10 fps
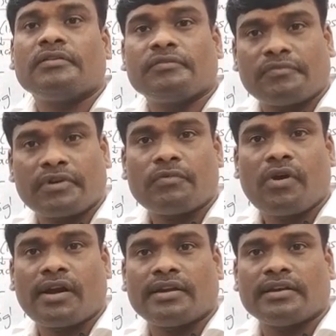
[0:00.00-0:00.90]
for
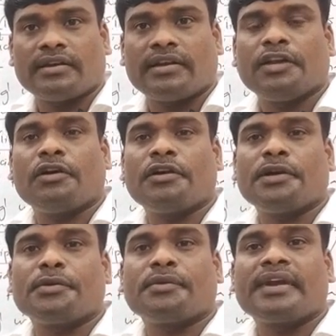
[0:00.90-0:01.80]
what? In order to